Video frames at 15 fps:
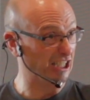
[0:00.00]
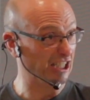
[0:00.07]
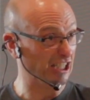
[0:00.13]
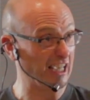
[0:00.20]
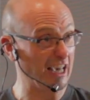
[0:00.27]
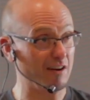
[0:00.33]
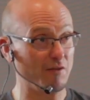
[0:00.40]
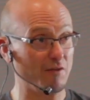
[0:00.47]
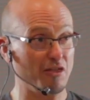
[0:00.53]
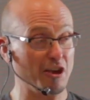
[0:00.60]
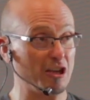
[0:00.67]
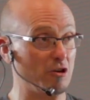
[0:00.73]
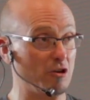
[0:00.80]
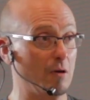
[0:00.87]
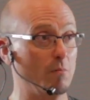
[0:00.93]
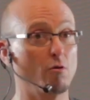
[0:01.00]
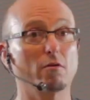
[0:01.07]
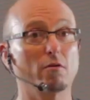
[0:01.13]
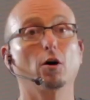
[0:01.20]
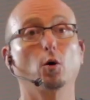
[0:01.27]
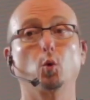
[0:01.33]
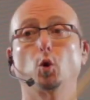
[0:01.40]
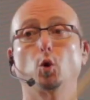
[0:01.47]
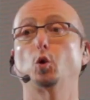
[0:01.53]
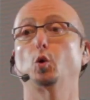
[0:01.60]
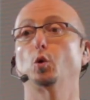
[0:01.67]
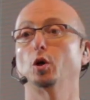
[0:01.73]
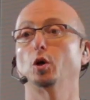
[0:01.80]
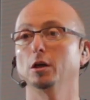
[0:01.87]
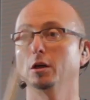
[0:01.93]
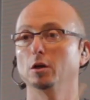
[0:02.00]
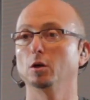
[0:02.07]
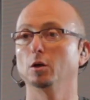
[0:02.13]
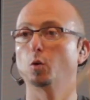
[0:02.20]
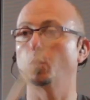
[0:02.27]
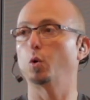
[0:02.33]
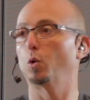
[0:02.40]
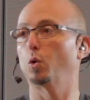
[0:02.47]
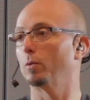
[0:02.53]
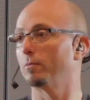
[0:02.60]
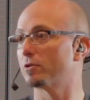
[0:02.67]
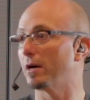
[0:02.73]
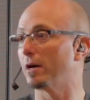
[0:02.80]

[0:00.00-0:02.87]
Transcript: kind of a thing, you get more of a so